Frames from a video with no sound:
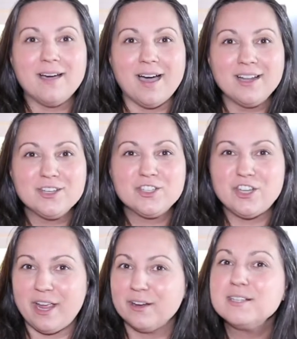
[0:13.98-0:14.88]
not
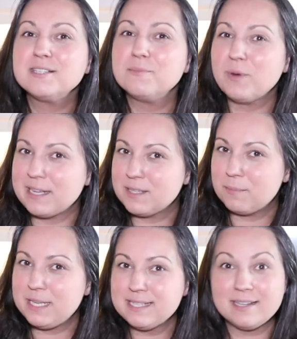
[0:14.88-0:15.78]
share some
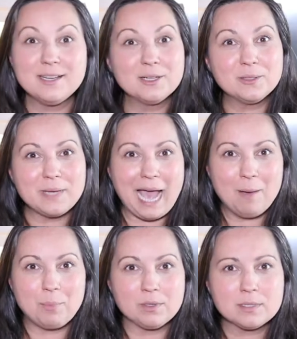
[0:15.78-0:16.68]
recipes that include
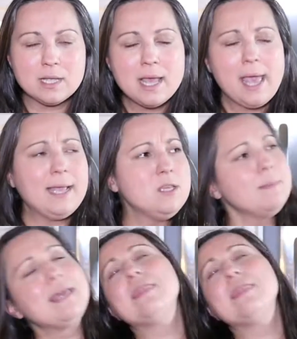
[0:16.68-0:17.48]
apples? And you may